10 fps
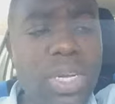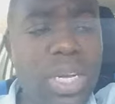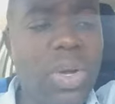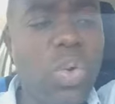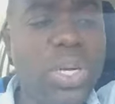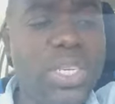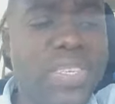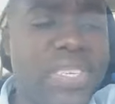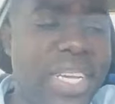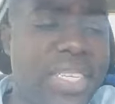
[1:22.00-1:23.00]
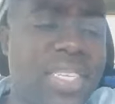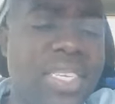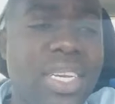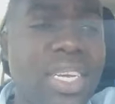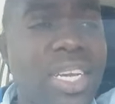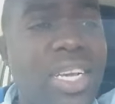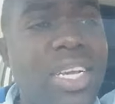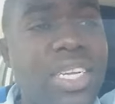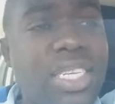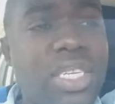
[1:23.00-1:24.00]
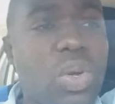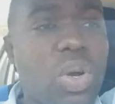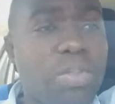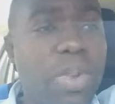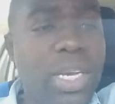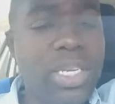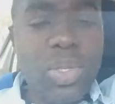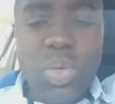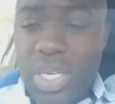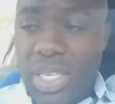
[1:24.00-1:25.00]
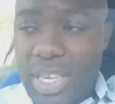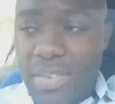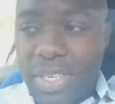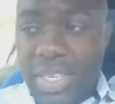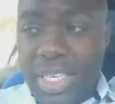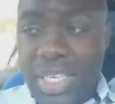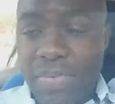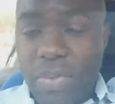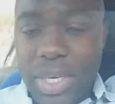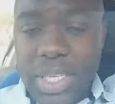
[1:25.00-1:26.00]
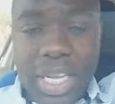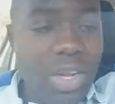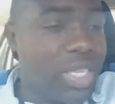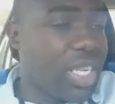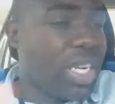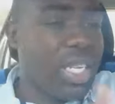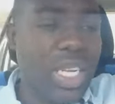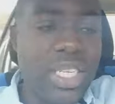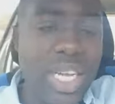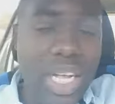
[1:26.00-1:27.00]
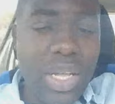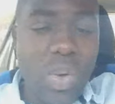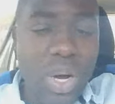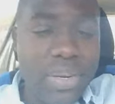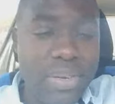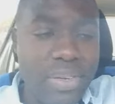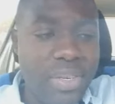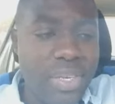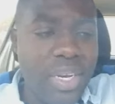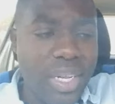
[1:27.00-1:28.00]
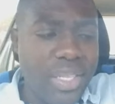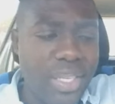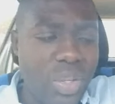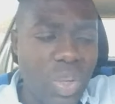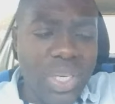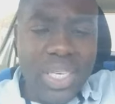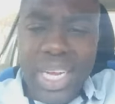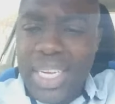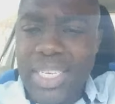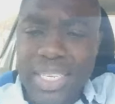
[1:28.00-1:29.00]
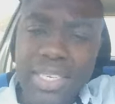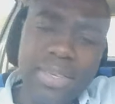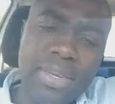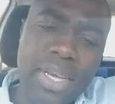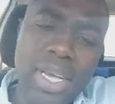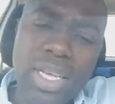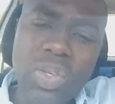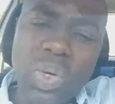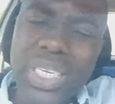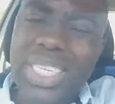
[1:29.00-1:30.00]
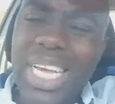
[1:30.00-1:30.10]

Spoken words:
record it says, she got money in 2017, 40,000, and then the other one, I think 2019. So it